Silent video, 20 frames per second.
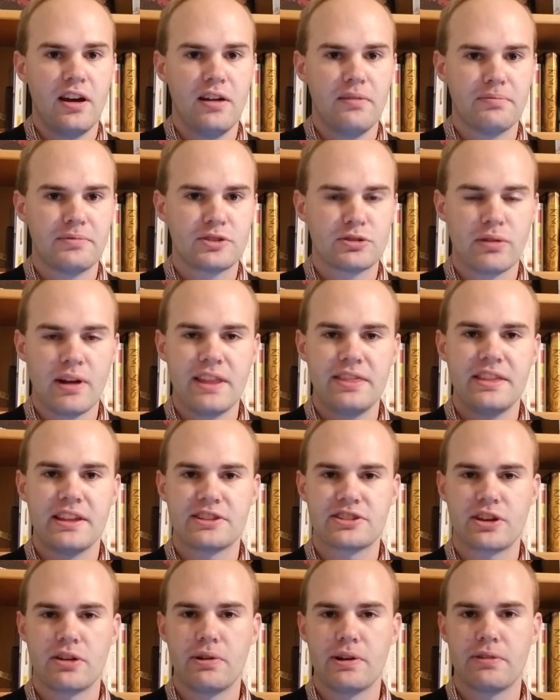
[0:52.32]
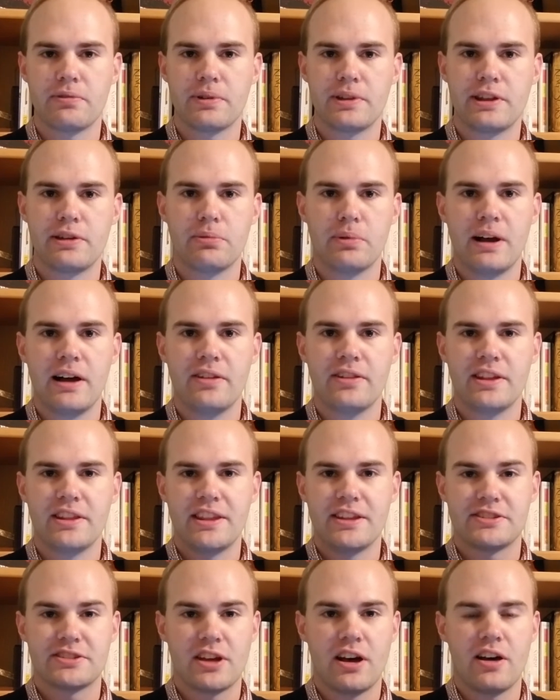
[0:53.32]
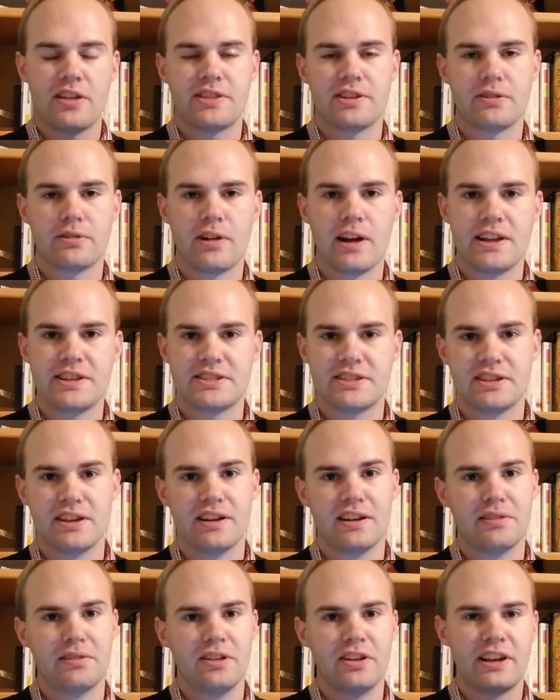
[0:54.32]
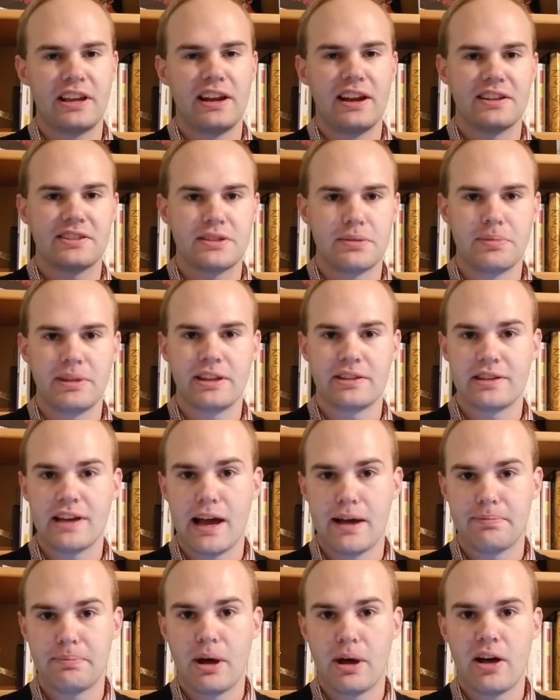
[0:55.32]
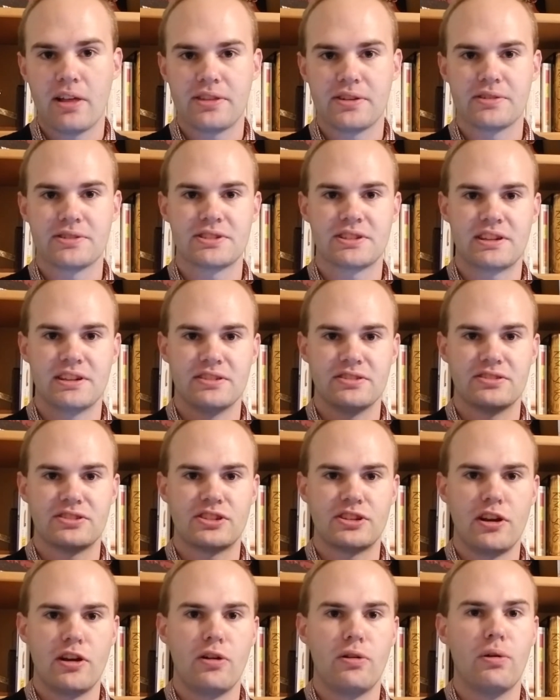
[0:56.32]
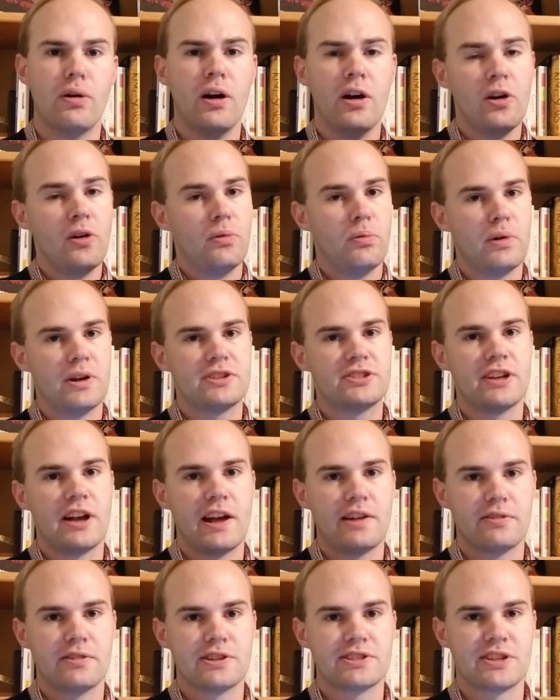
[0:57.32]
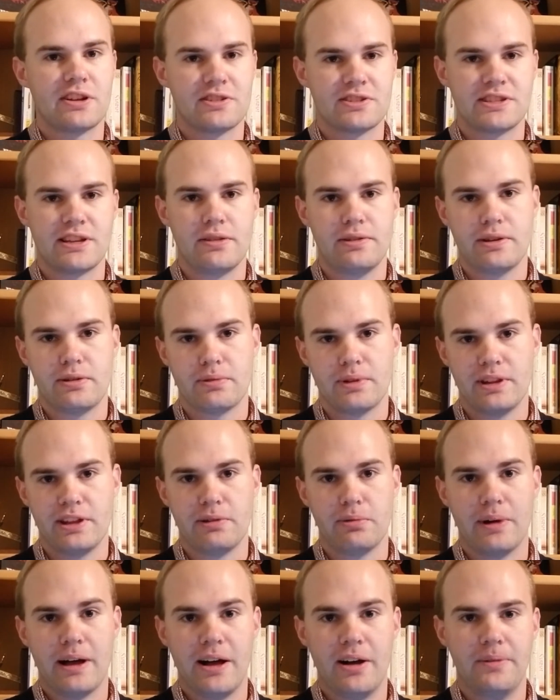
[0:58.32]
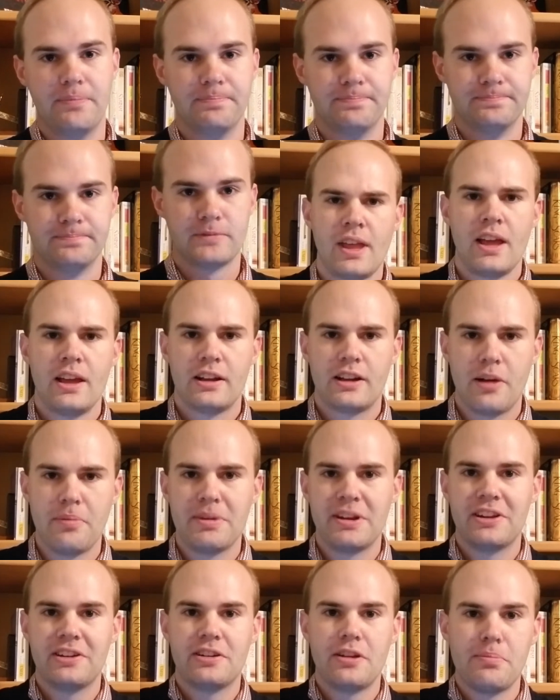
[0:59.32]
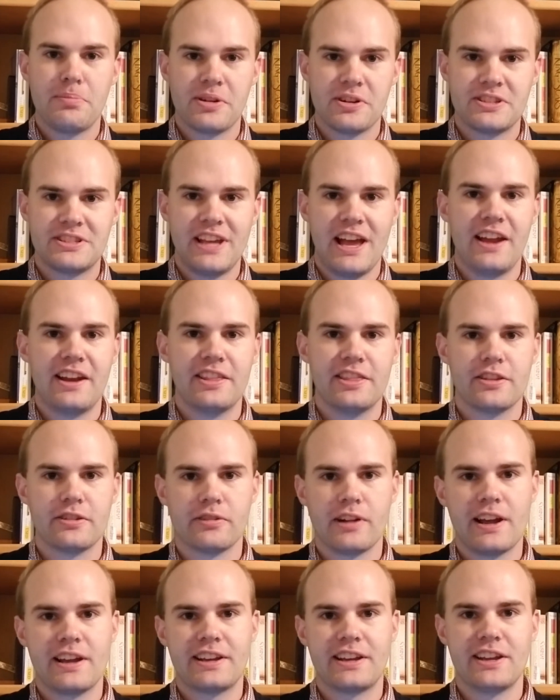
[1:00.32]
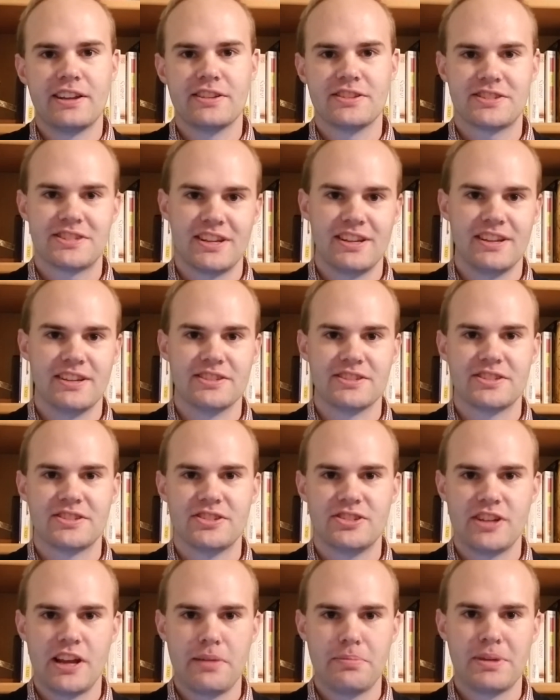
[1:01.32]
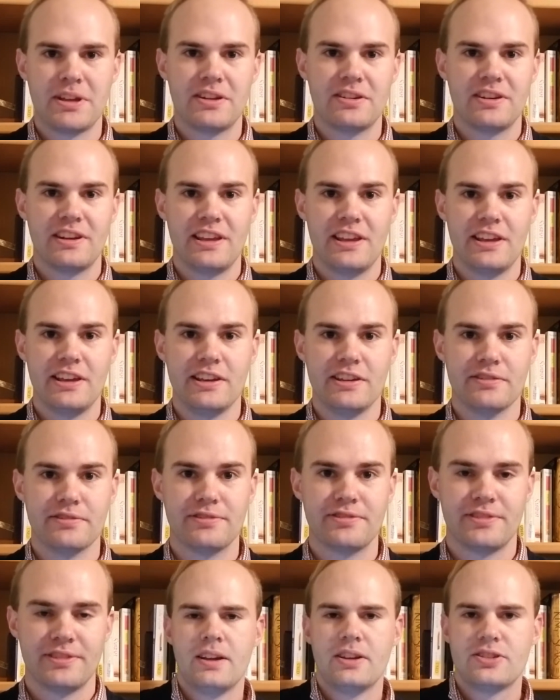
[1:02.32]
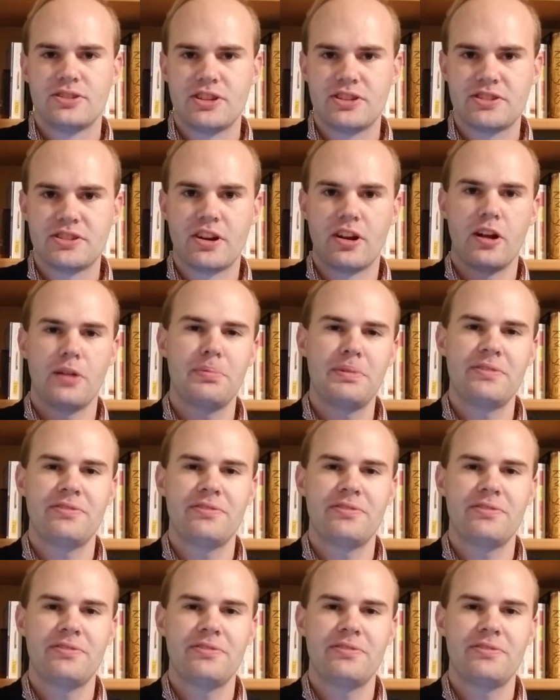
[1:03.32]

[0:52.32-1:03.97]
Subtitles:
trend that's going really well that this author writes in? And looking at some of the top authors can show what genres are selling really well. Coming in number 10 in the rankings is Jamin Eve. She's an urban